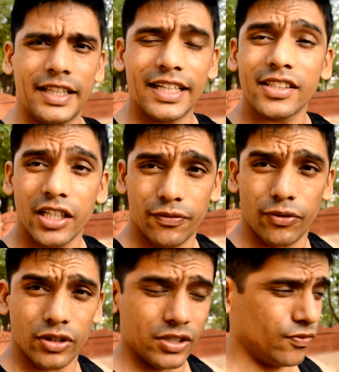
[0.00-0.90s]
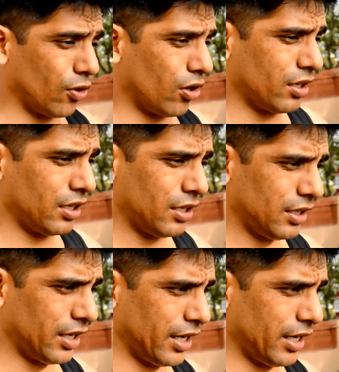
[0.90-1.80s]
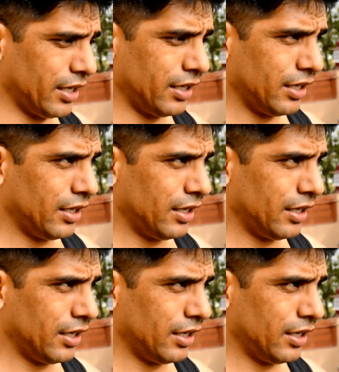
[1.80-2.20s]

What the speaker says: That is it for this vlog, and